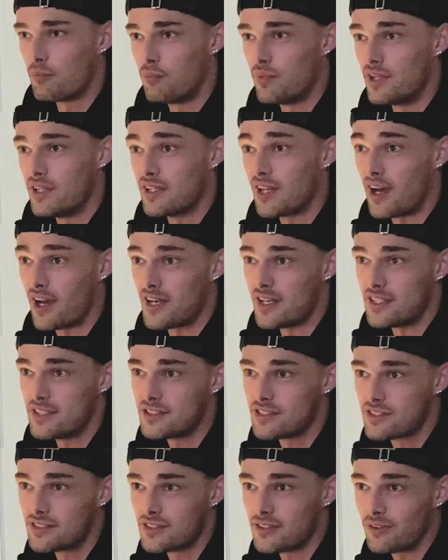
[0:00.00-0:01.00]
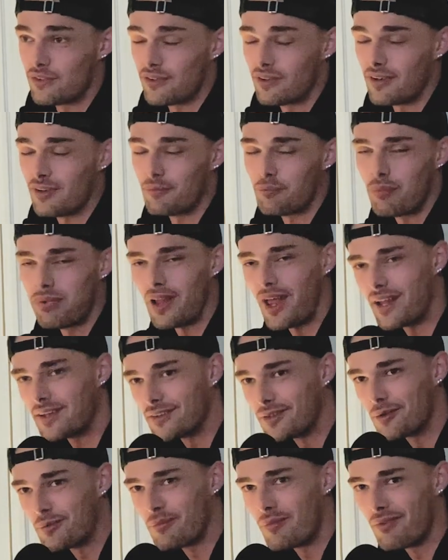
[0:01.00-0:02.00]
be nice, or
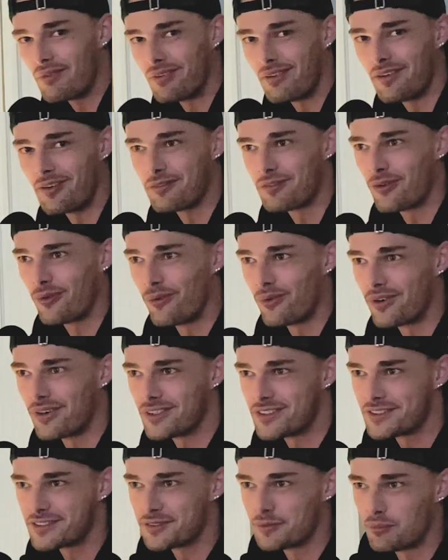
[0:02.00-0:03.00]
platinum, of course. But